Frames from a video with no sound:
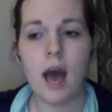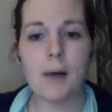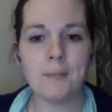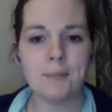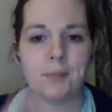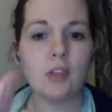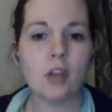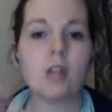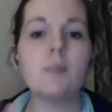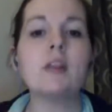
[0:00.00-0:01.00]

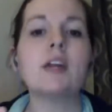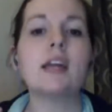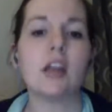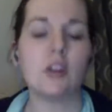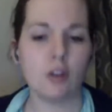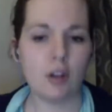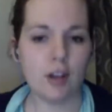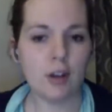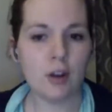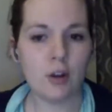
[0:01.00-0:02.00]
they're going to be looking at
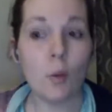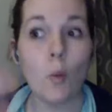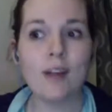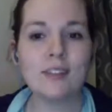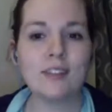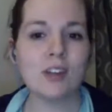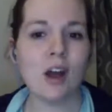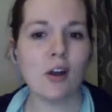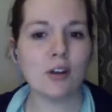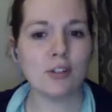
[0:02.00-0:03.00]
your
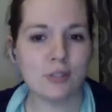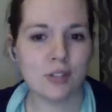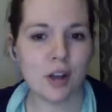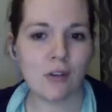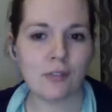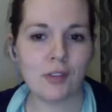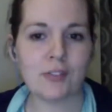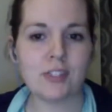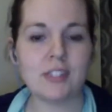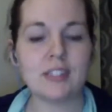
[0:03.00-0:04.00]
1-star or 2-star
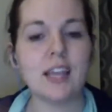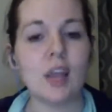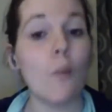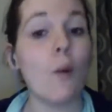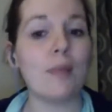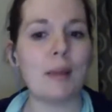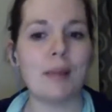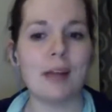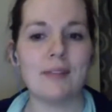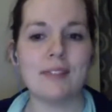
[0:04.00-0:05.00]
reviews and seeing what
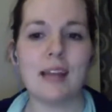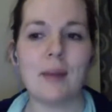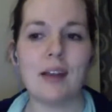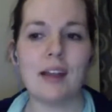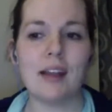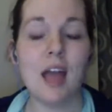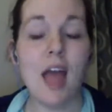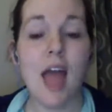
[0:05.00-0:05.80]
people have said about it.